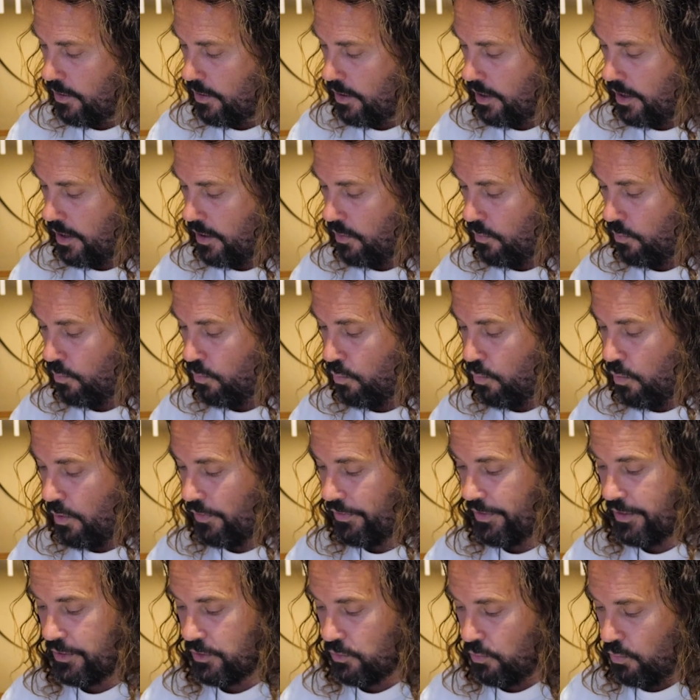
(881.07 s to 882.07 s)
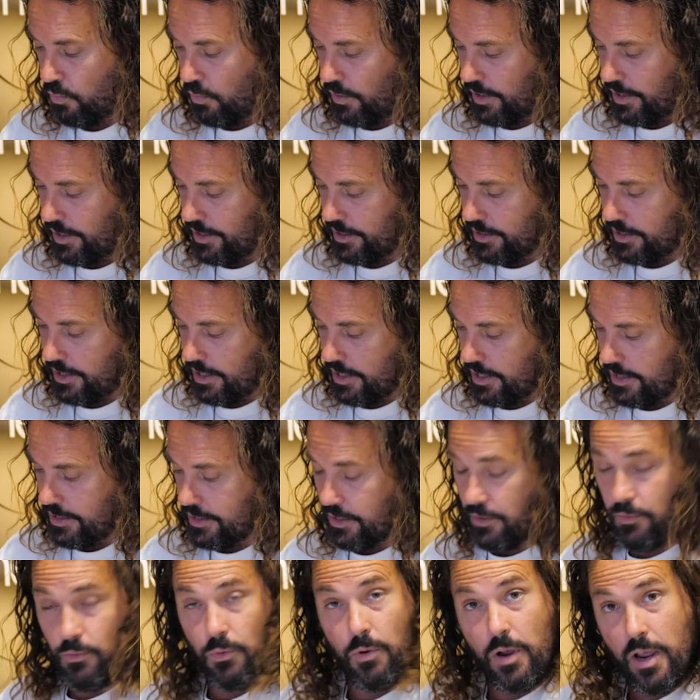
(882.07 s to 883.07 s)
what this audience
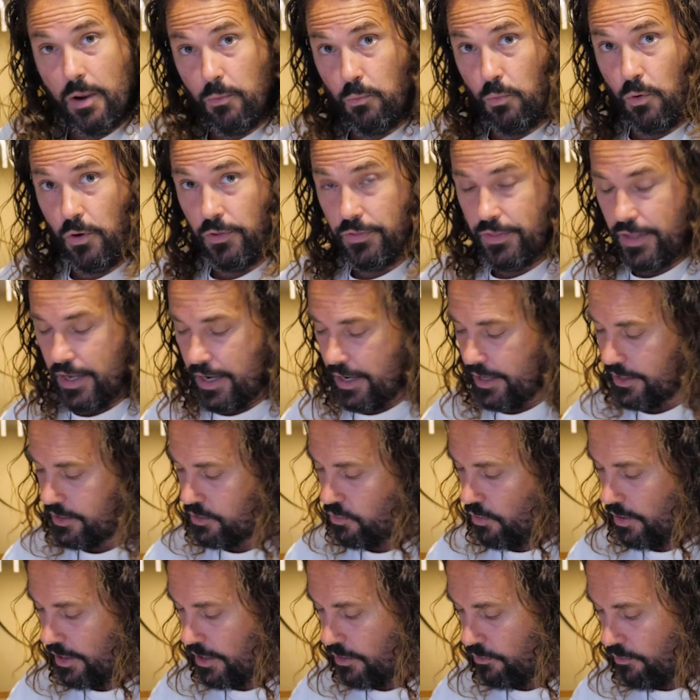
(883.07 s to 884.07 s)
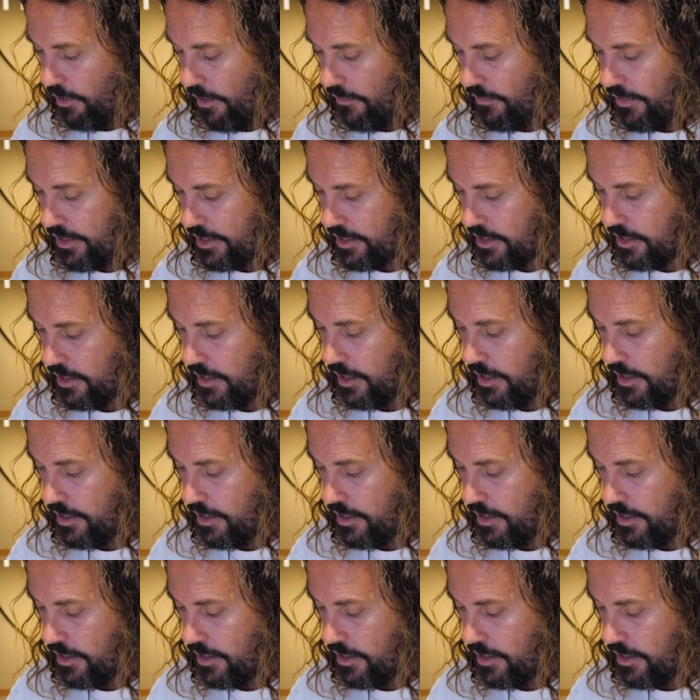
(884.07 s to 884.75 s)
is and what their psychographics